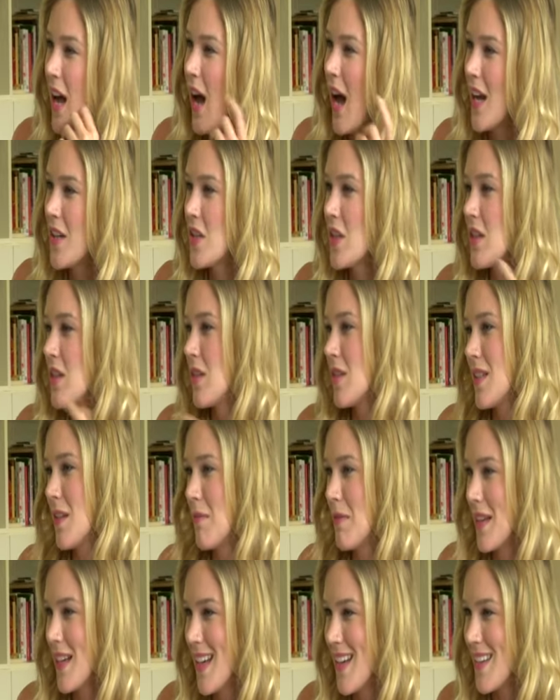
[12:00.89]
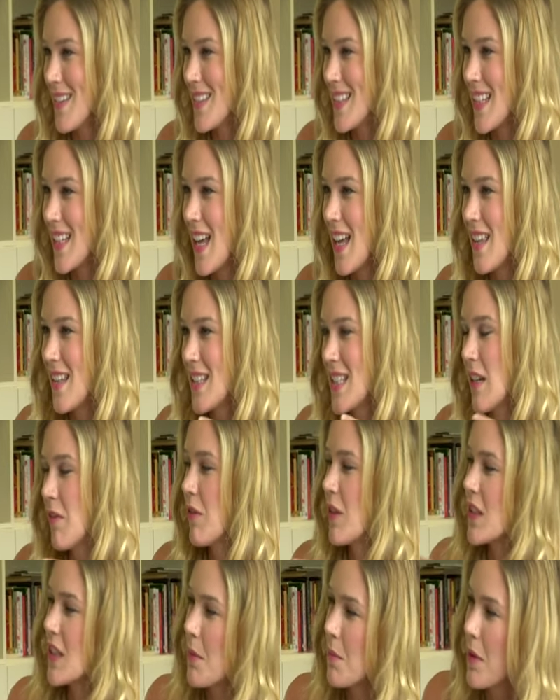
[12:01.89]
I just do something else, and
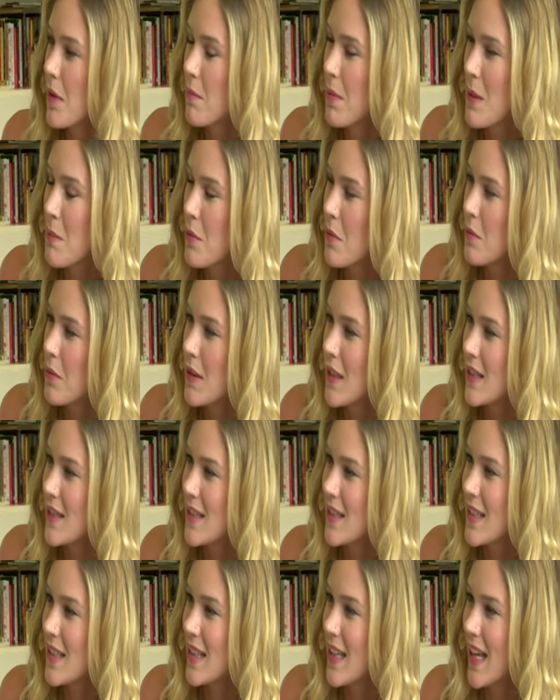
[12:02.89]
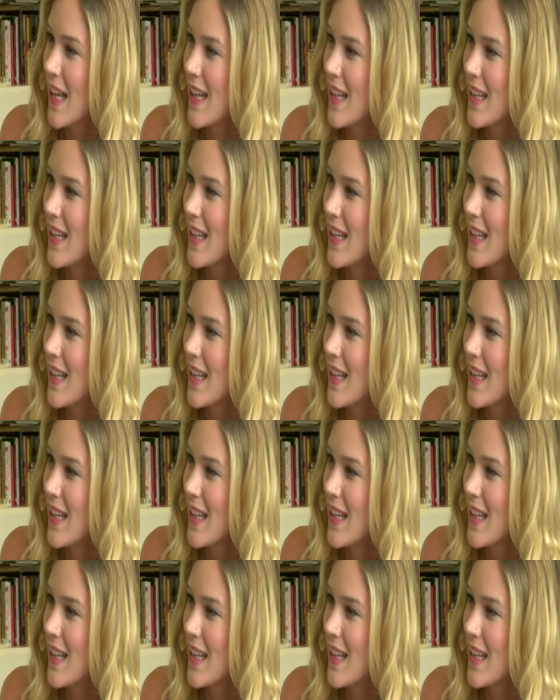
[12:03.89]
different type of people will listen to that.